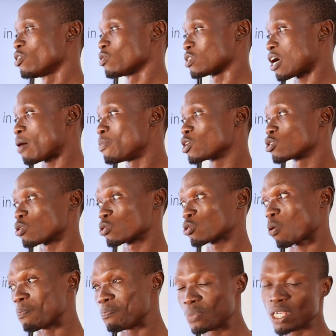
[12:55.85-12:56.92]
So that makes
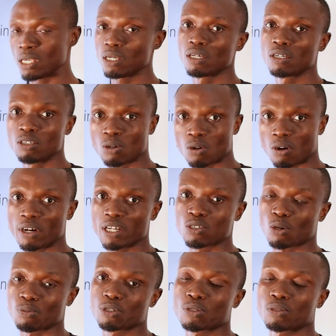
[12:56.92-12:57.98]
option B the
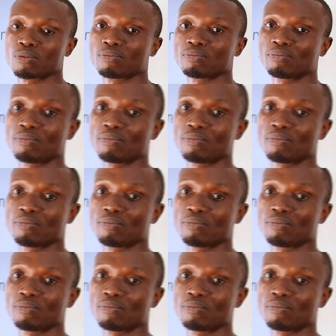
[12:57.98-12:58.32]
correct option.